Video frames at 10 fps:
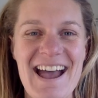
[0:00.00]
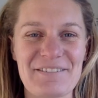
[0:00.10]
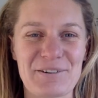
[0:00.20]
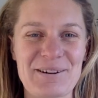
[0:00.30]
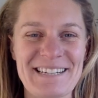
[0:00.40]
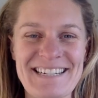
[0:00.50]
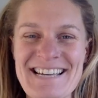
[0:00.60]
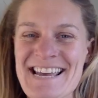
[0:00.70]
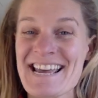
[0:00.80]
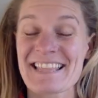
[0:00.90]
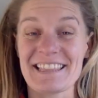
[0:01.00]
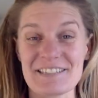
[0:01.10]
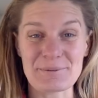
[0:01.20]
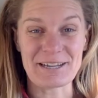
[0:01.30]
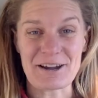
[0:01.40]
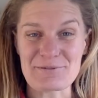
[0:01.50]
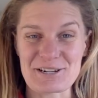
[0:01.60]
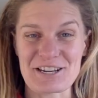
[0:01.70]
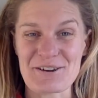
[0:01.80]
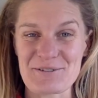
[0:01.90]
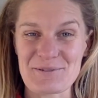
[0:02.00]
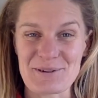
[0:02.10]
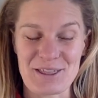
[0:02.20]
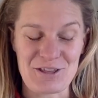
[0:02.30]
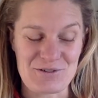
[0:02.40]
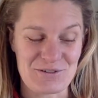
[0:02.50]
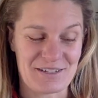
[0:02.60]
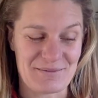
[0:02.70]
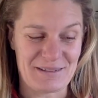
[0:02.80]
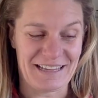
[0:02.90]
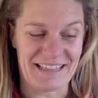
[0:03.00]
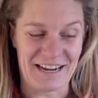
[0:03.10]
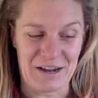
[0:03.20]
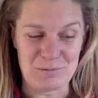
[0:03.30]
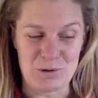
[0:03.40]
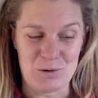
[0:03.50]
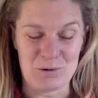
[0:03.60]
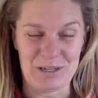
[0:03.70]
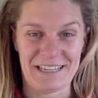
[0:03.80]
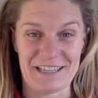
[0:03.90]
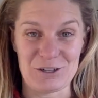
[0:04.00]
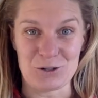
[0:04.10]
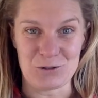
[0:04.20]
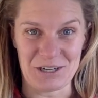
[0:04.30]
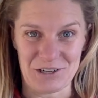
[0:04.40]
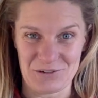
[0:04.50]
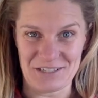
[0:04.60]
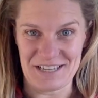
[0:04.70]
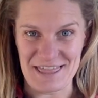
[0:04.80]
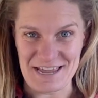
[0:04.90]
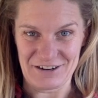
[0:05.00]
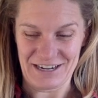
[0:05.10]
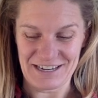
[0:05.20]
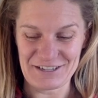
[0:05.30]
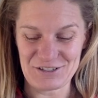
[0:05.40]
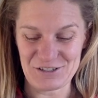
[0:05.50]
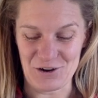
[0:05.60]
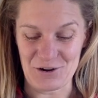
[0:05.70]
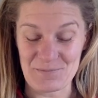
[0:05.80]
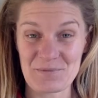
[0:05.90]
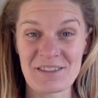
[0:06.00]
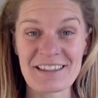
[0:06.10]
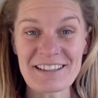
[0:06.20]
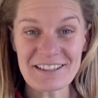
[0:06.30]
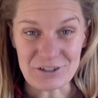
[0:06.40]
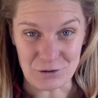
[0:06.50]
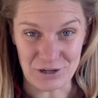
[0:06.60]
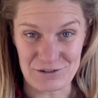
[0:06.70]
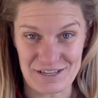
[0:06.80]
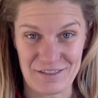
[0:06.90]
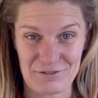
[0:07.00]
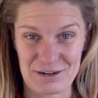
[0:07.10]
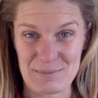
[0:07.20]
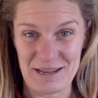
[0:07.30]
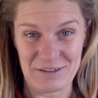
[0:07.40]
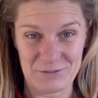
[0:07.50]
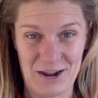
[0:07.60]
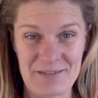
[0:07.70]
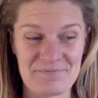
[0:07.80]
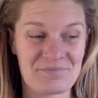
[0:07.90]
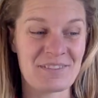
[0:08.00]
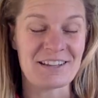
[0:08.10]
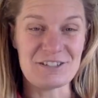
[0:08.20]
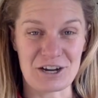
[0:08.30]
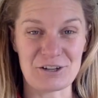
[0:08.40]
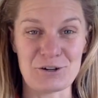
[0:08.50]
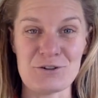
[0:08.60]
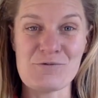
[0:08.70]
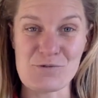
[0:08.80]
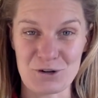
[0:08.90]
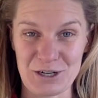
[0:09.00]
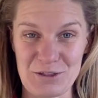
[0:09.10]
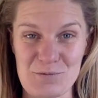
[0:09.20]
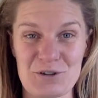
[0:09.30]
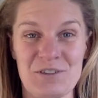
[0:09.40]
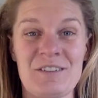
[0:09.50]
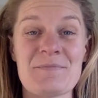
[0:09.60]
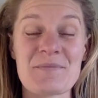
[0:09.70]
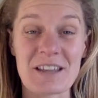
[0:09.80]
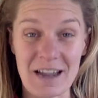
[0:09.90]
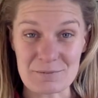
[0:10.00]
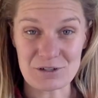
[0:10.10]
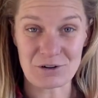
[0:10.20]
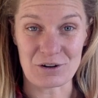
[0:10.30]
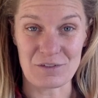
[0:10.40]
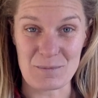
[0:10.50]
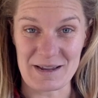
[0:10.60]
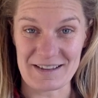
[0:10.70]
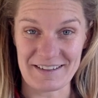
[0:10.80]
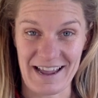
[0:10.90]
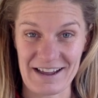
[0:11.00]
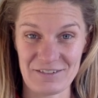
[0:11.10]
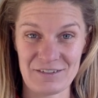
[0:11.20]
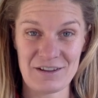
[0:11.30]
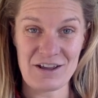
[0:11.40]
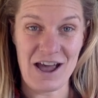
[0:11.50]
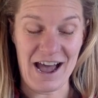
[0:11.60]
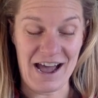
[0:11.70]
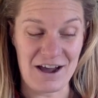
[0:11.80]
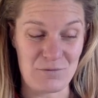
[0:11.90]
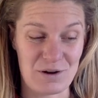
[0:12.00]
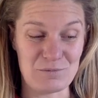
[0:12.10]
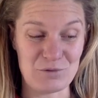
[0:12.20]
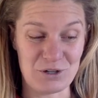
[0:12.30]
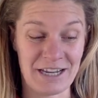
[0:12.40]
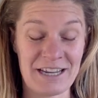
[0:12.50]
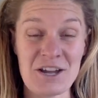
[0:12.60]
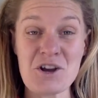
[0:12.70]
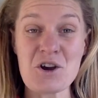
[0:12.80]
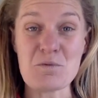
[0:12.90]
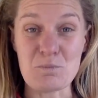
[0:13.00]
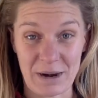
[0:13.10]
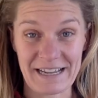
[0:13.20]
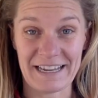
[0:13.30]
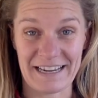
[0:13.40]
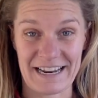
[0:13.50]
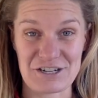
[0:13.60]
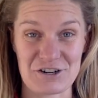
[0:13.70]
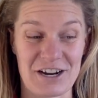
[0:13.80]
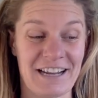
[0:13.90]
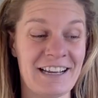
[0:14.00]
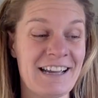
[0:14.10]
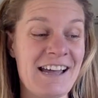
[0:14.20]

Hey everyone, this week I want to share with you something that I'm calling the Goldilocks Theory. So, Goldilocks and the three bears, right? Young girl walking in the woods, comes across the bear's house one morning, breaking and entering,